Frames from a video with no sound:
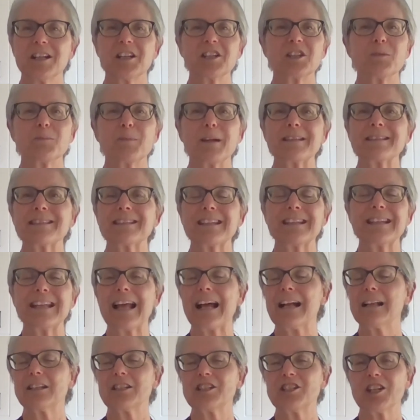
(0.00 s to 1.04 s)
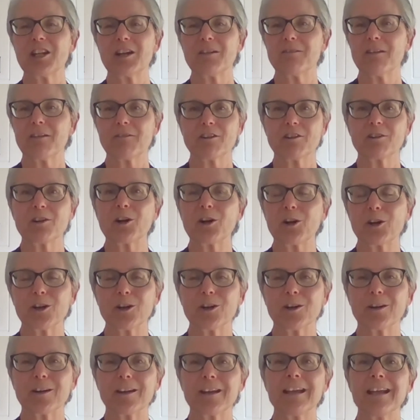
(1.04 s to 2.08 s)
The best analogy I've ever
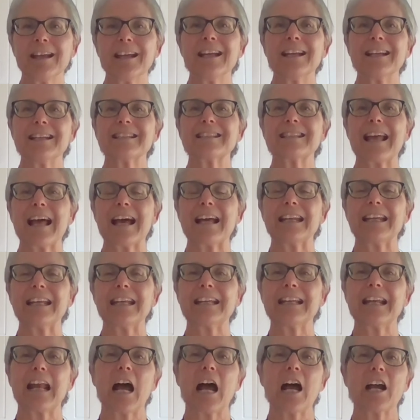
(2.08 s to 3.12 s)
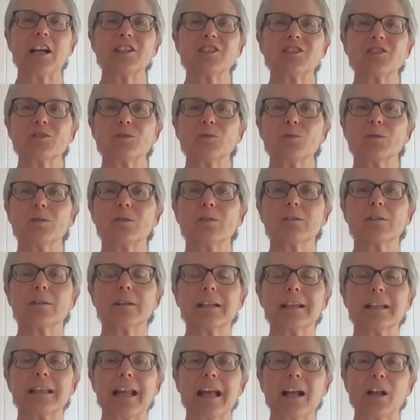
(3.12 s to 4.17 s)
heard is that in high school,
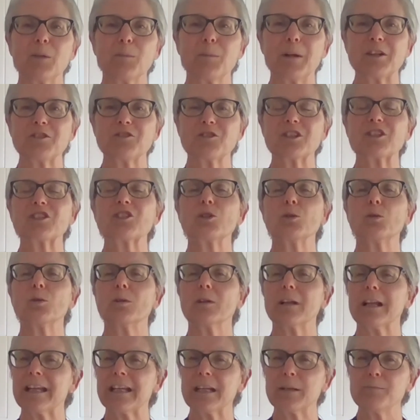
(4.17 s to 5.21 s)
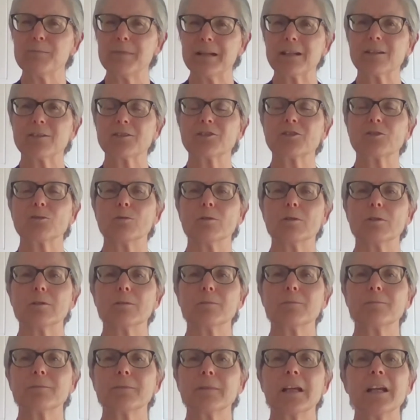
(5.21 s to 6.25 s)
in elementary school, and in middle
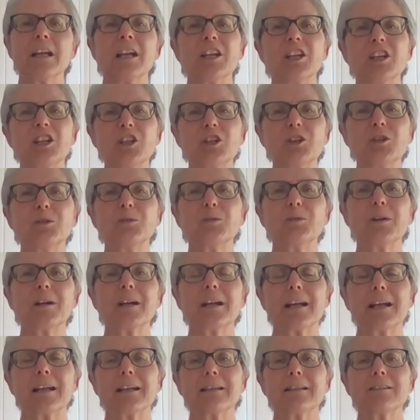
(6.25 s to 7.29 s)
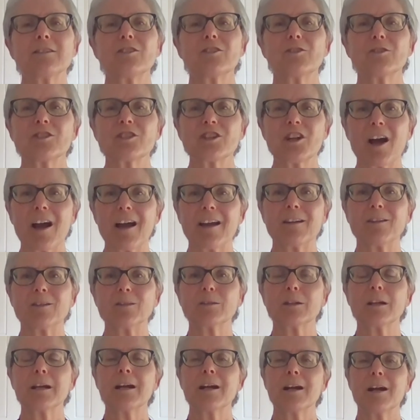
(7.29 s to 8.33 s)
school, you and your
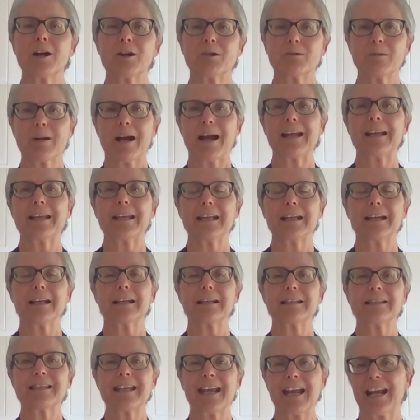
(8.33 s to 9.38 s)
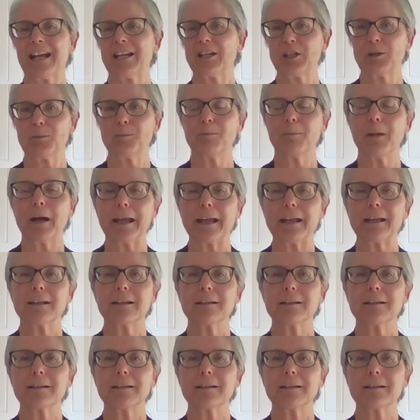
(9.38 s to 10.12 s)
child are riding a tandem bike.